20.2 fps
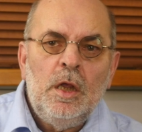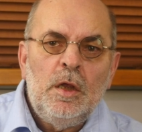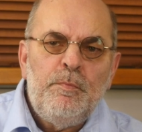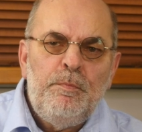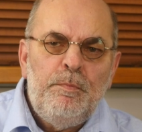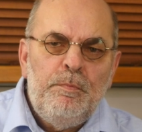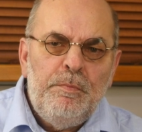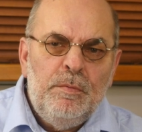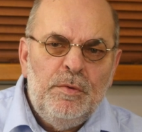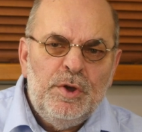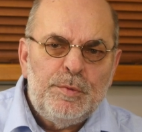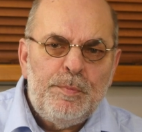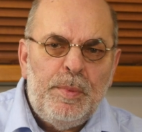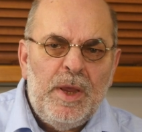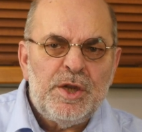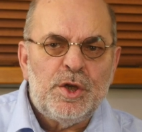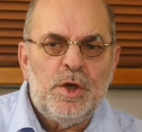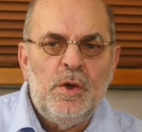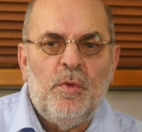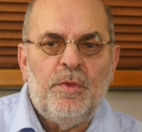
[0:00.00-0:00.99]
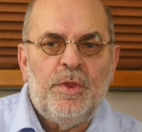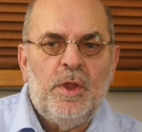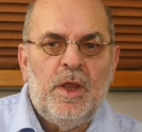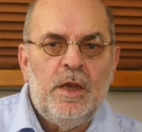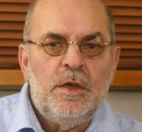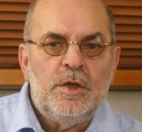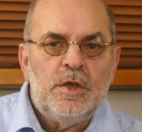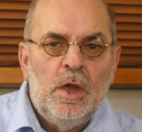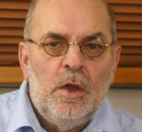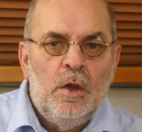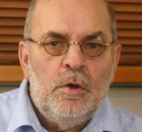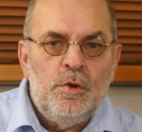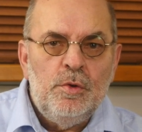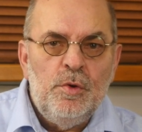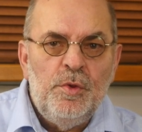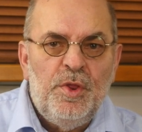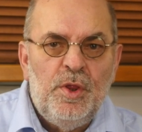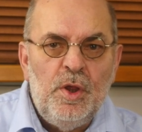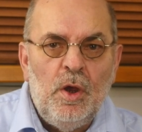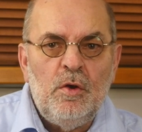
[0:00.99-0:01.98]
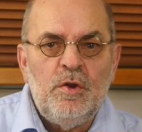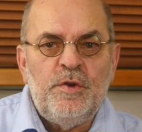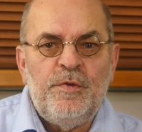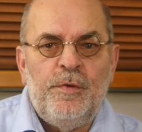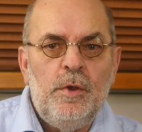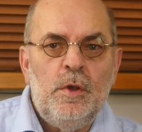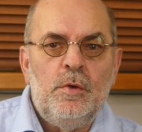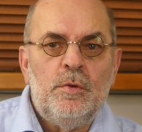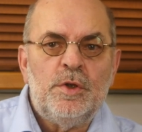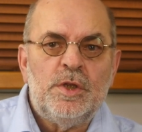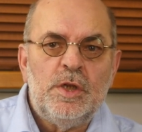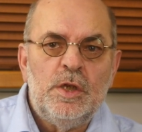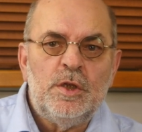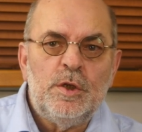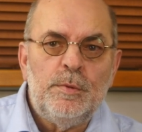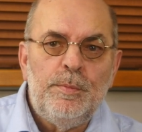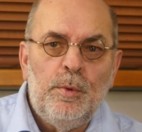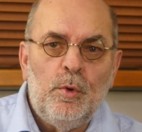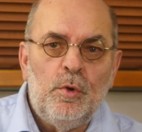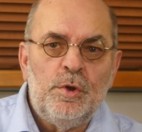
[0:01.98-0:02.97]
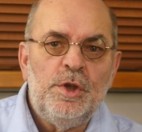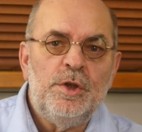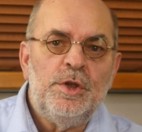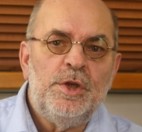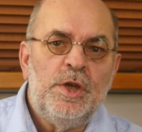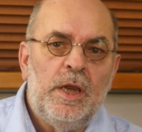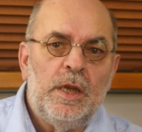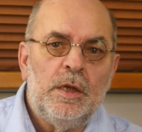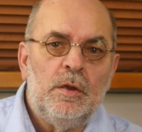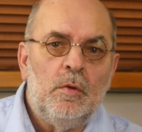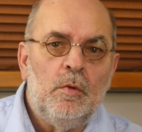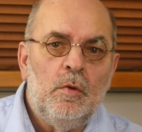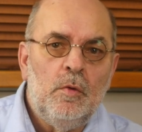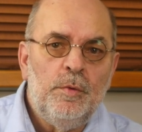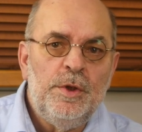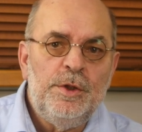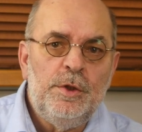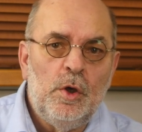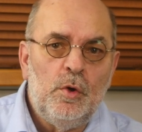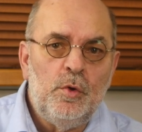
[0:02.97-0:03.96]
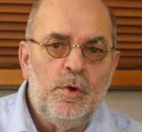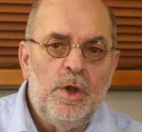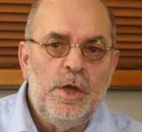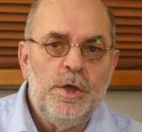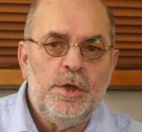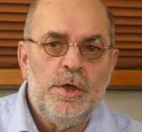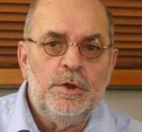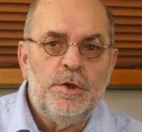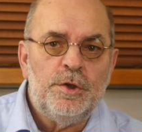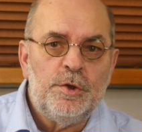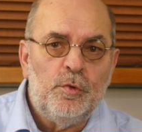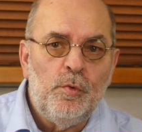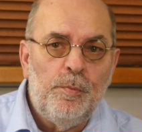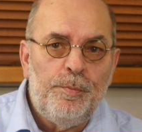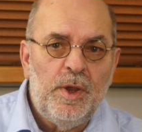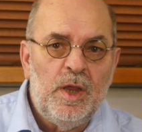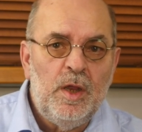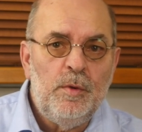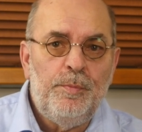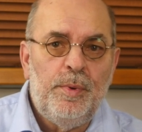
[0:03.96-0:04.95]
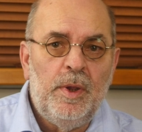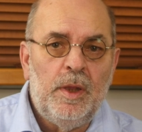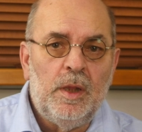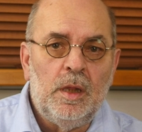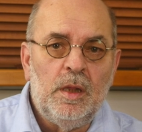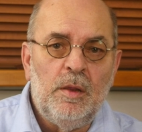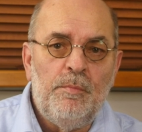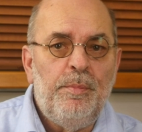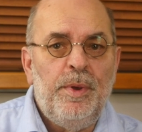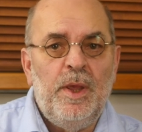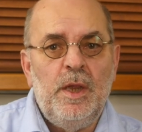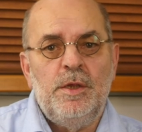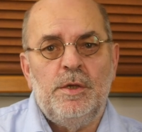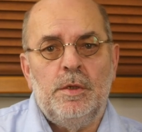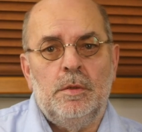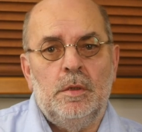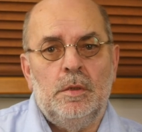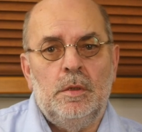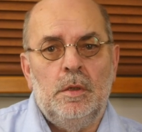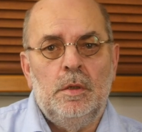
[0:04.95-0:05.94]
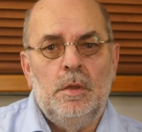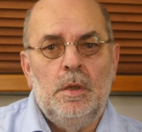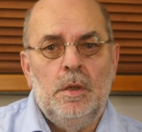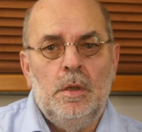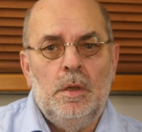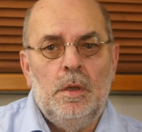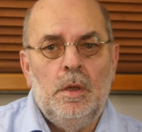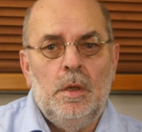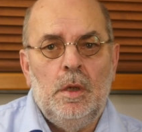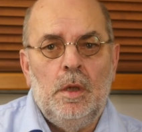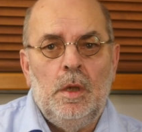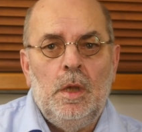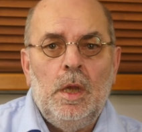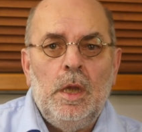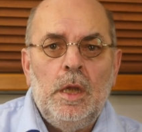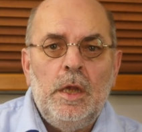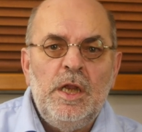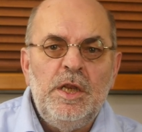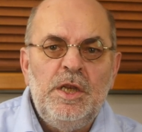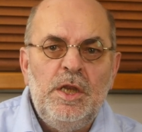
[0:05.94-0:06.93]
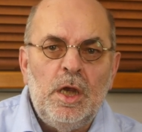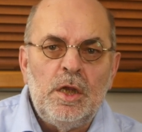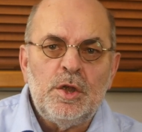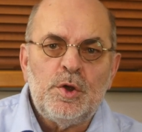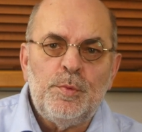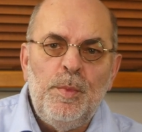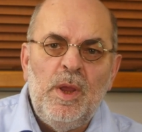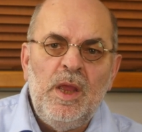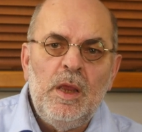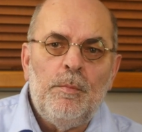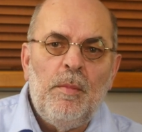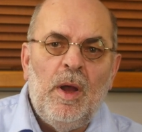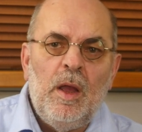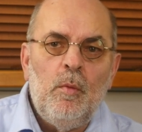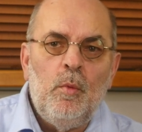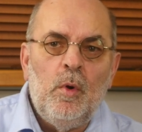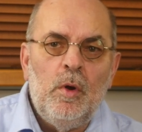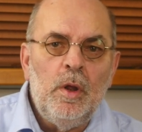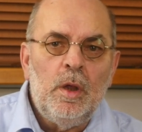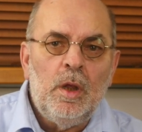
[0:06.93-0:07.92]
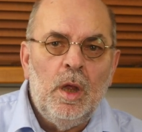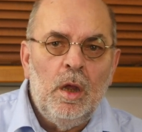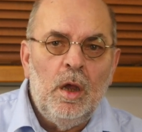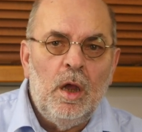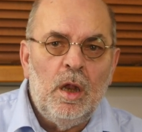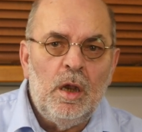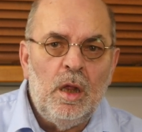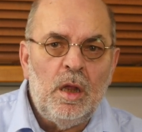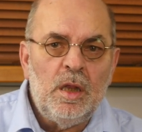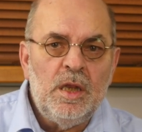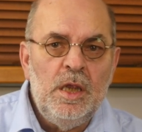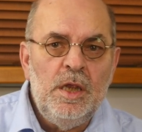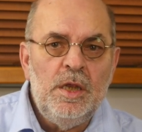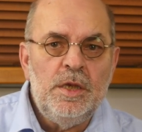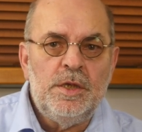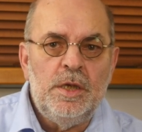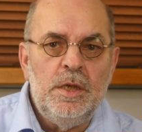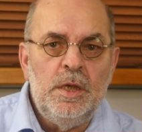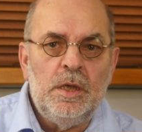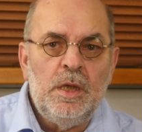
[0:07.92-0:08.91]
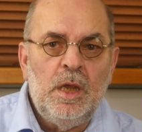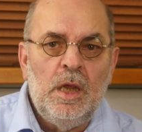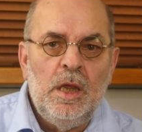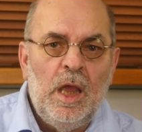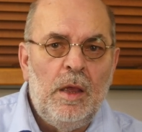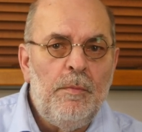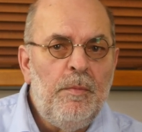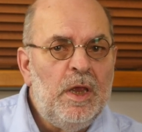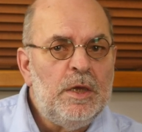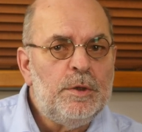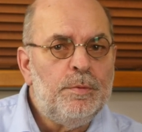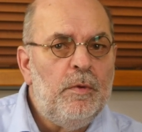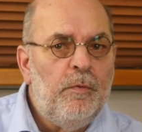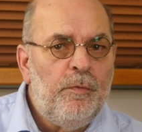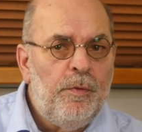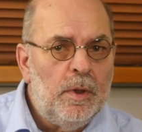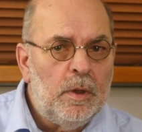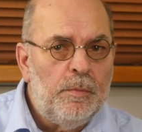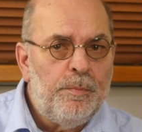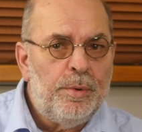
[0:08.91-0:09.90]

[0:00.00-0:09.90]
A special thanks to those viewers that support the channel with donations through PayPal and Patreon. It does make my work a lot easier and makes me feel